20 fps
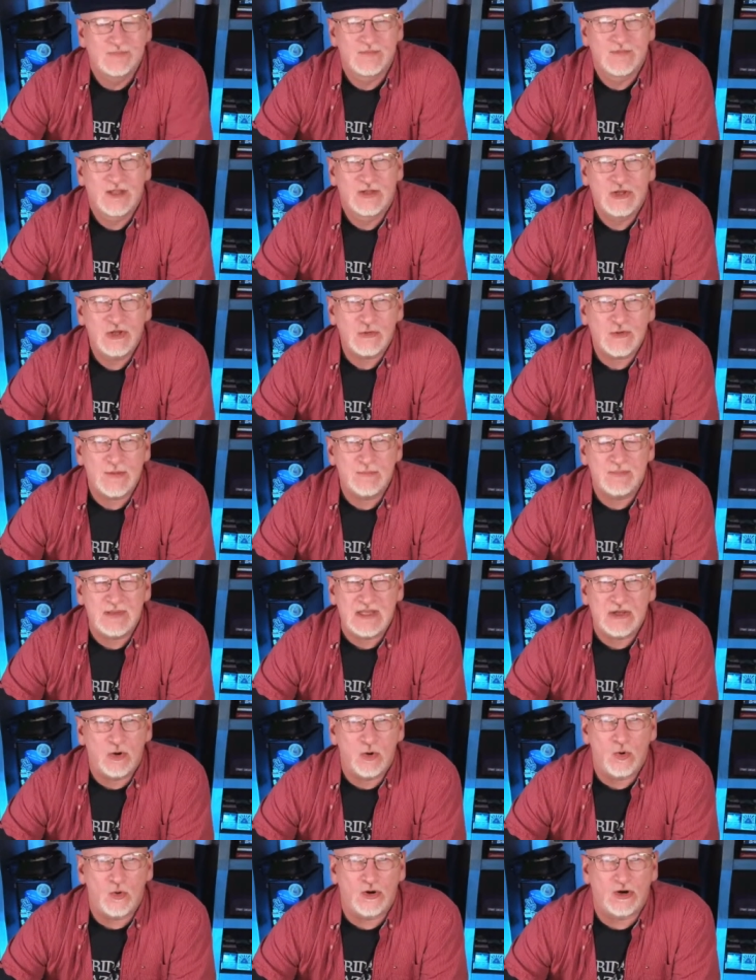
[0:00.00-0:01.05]
you can be
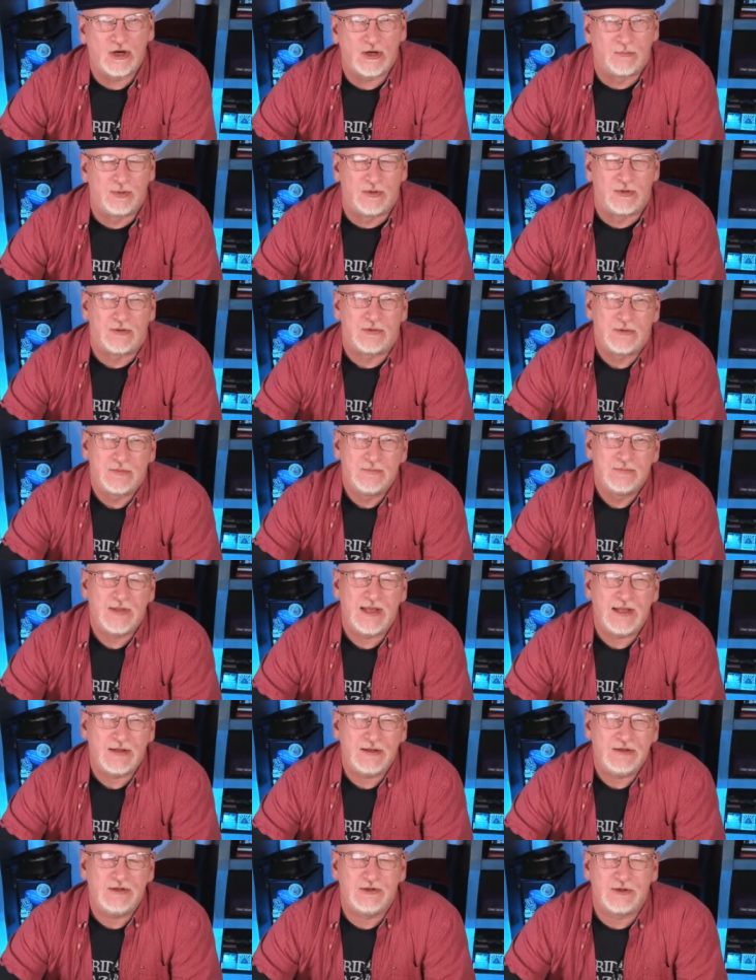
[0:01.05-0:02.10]
horrible
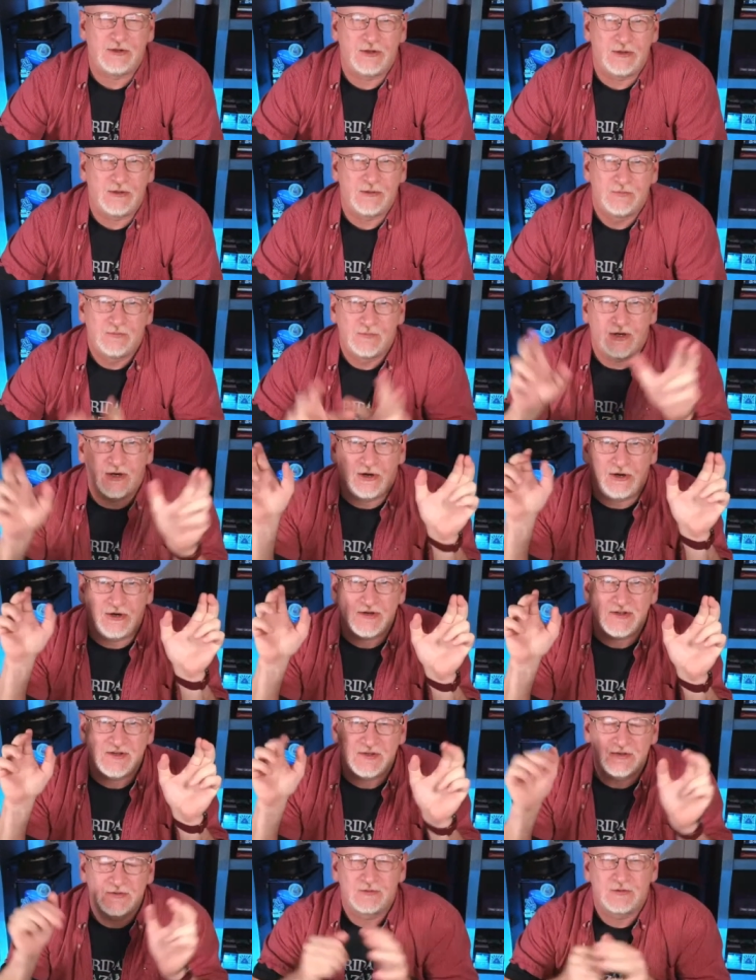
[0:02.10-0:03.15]
at your
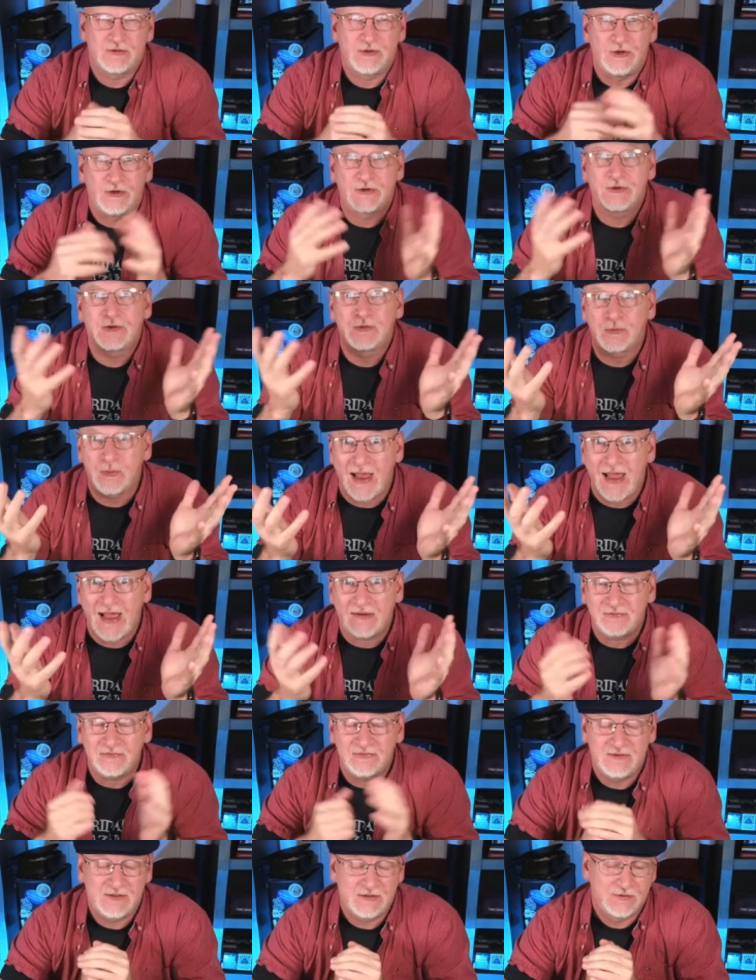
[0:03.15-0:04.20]
art or your
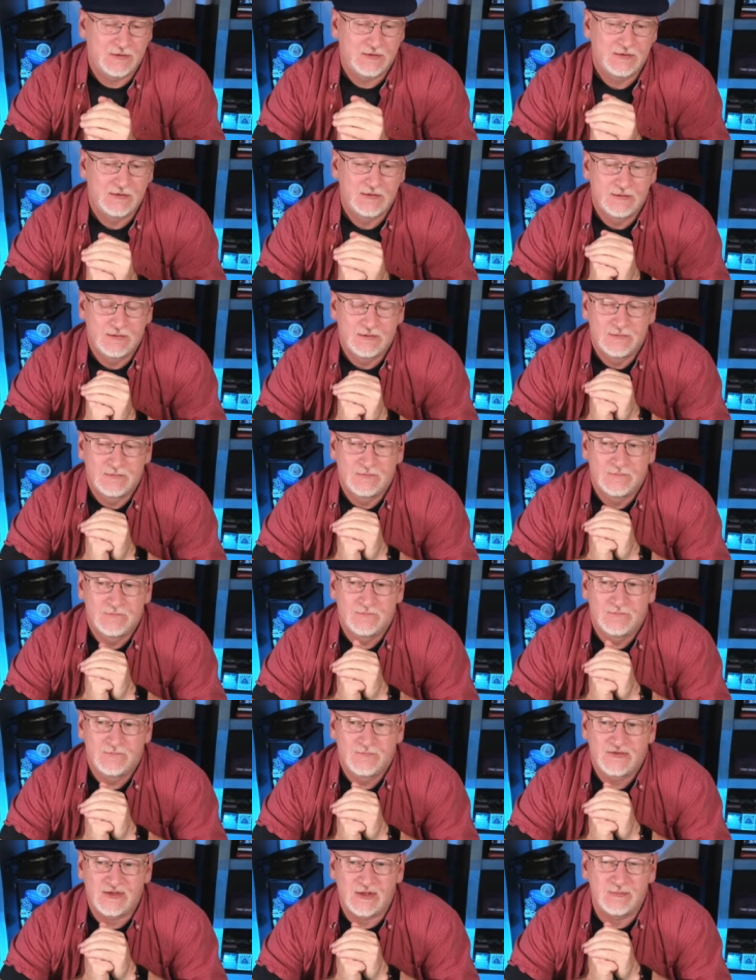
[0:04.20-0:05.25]
craft.
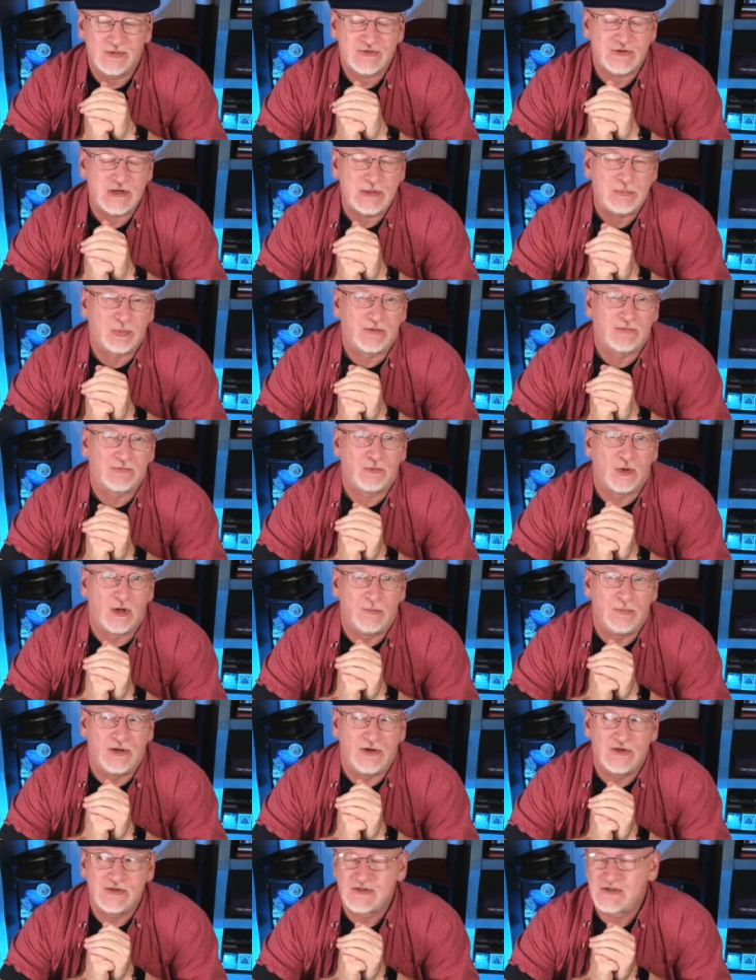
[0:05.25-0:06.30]
Some street
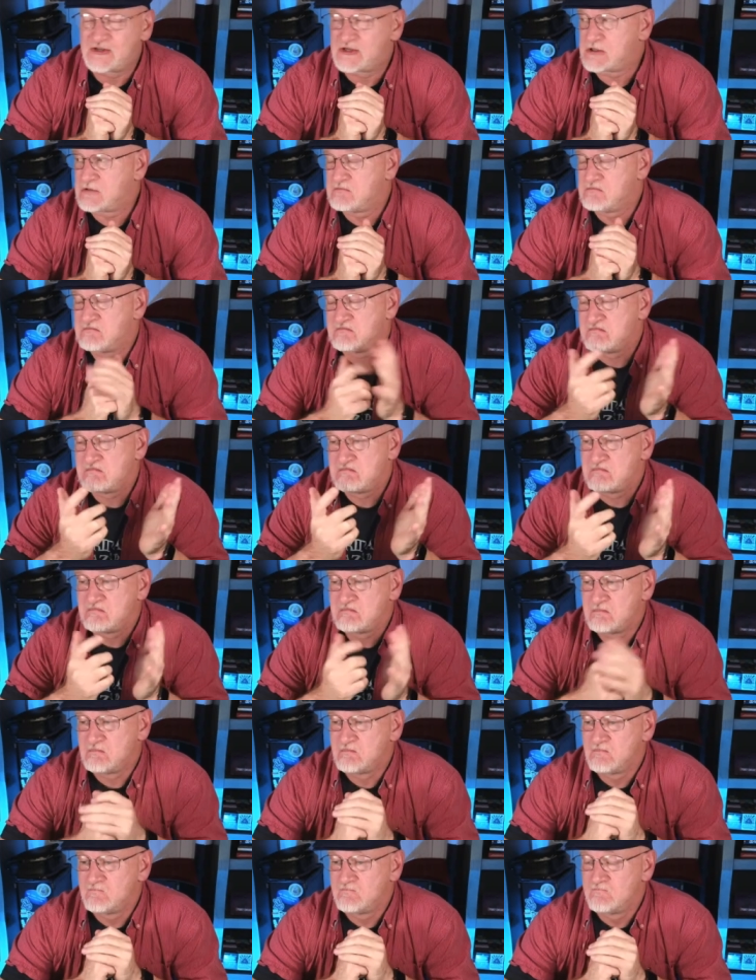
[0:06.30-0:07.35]
performers
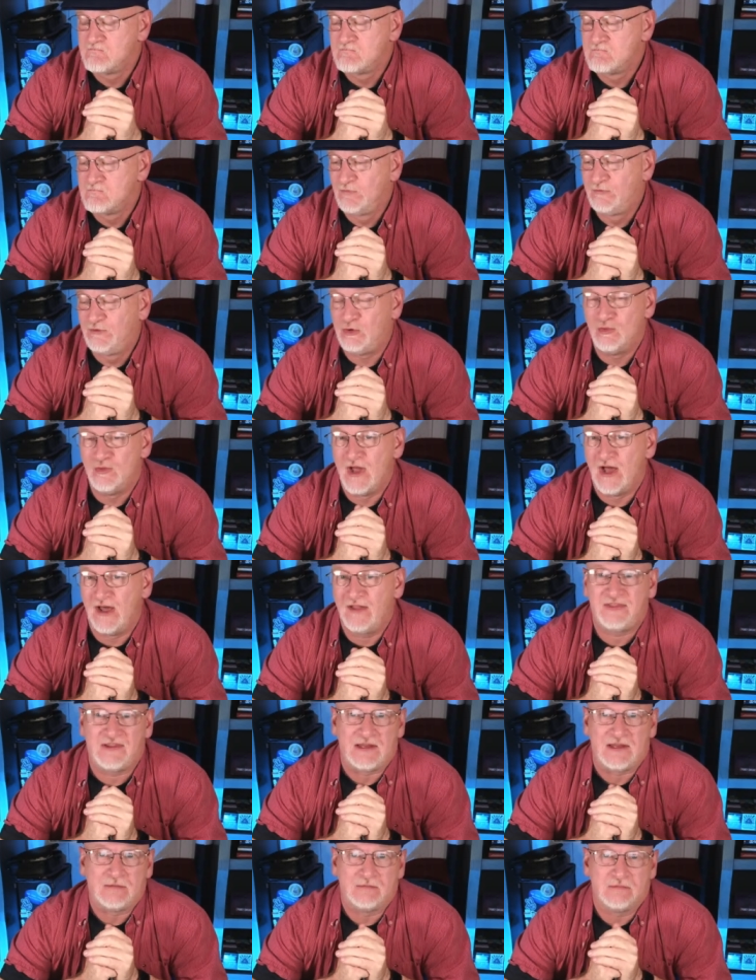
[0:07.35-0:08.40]
do
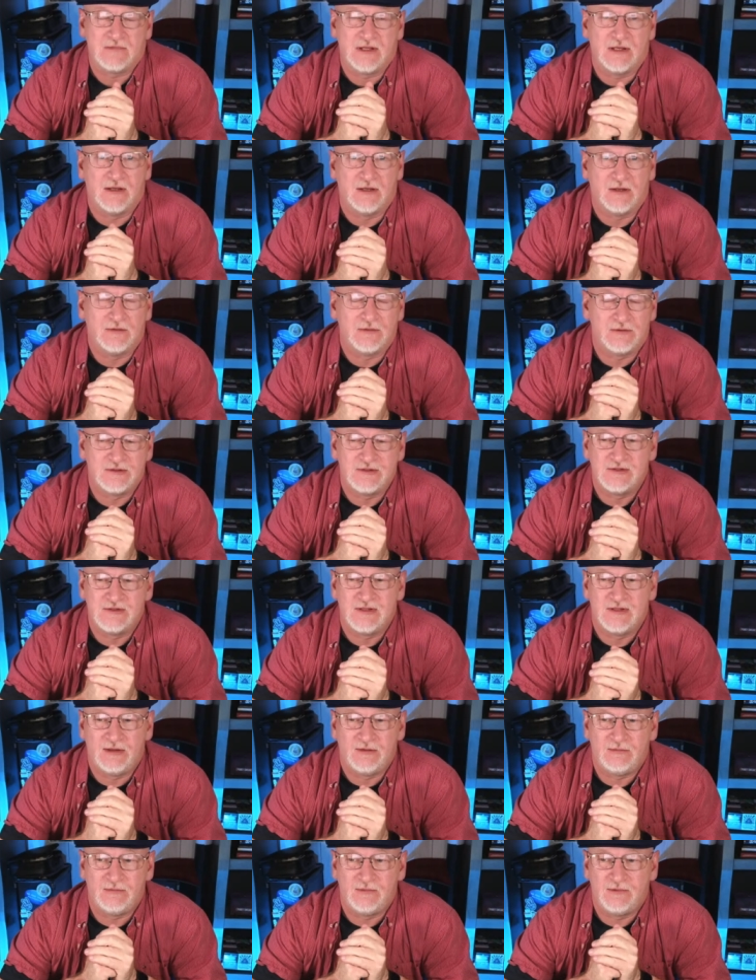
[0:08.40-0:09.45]
nothing, you know, they're
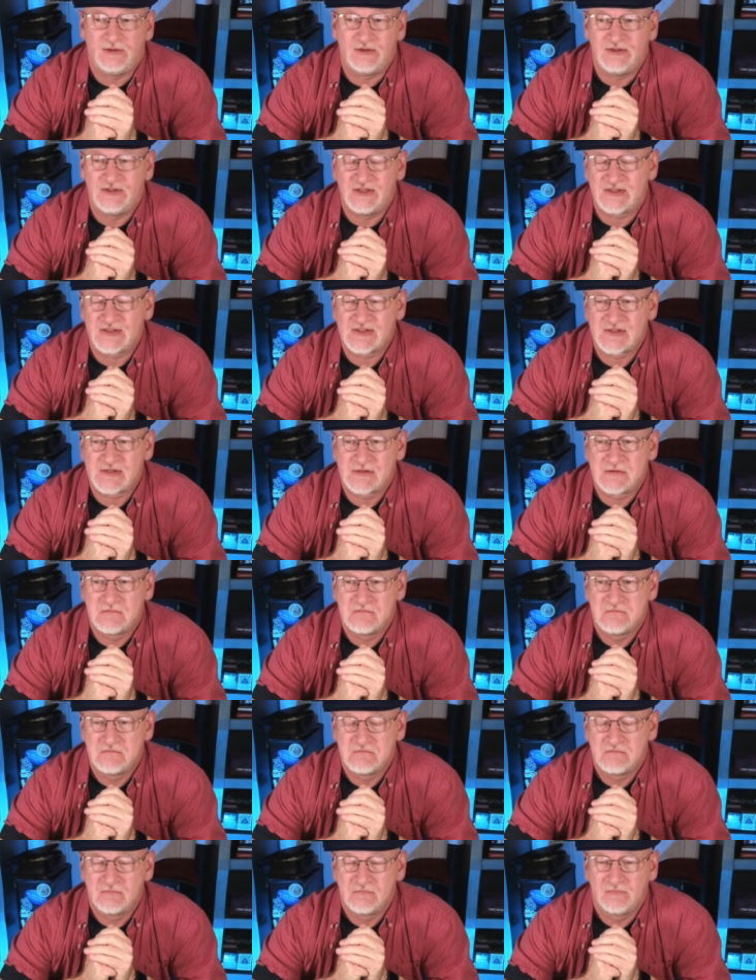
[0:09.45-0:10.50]
they're they're just
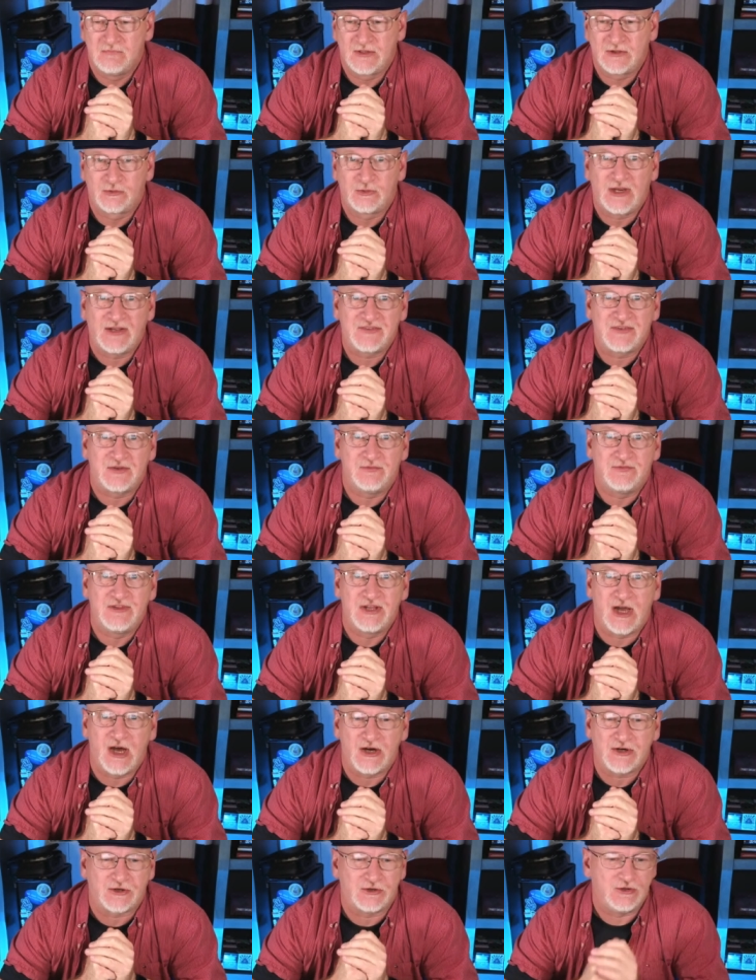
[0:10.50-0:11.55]
aggressive
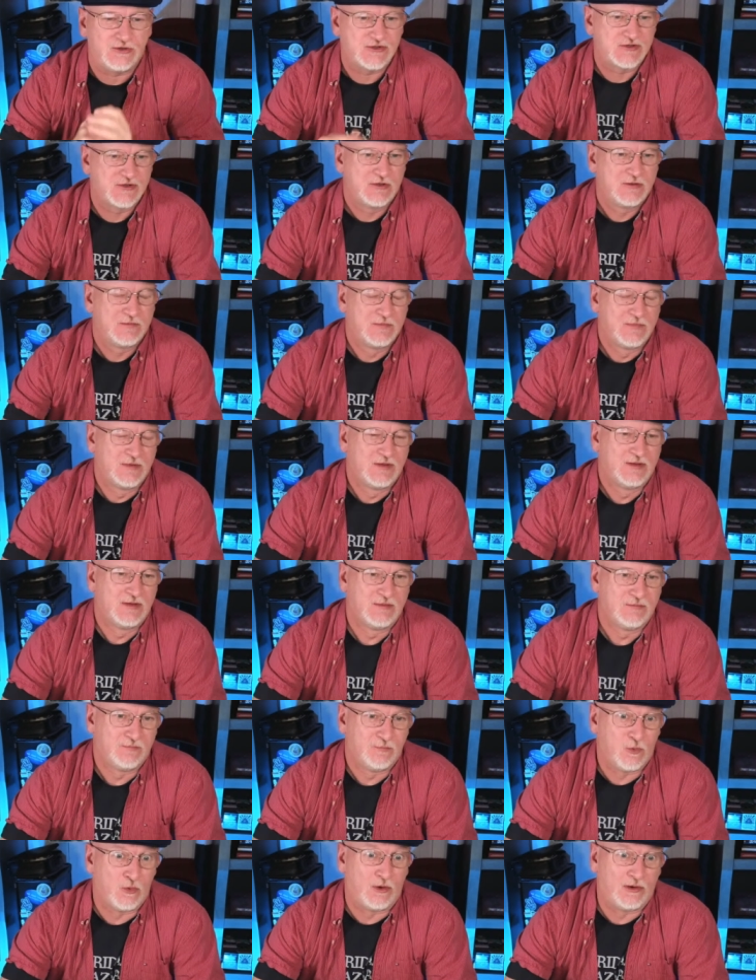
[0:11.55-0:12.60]
talkers,
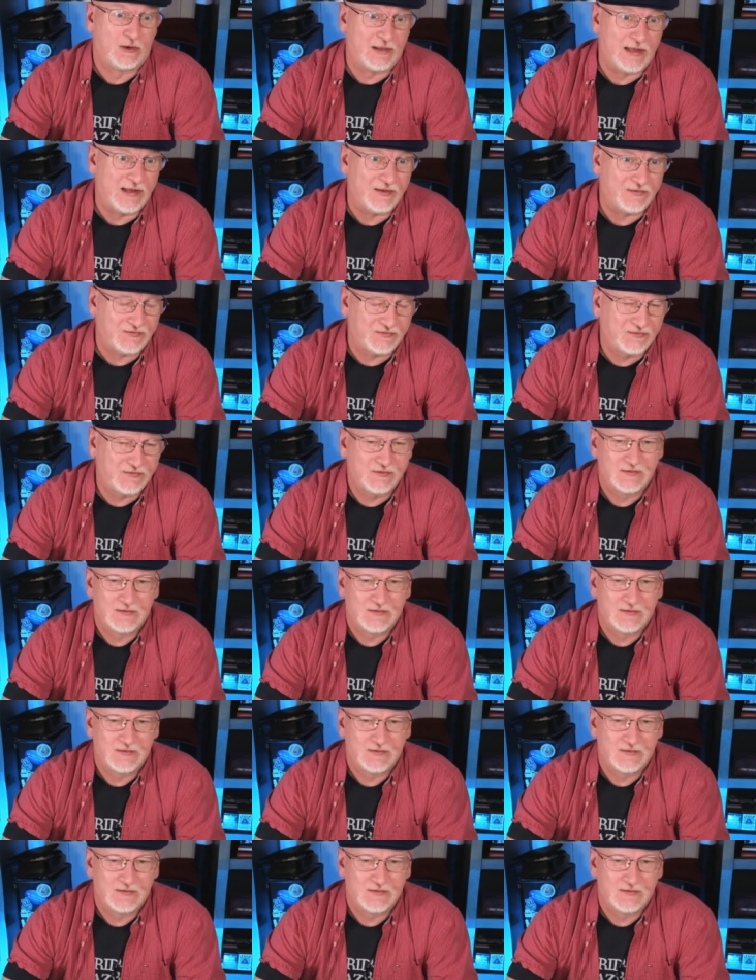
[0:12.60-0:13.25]
more or less.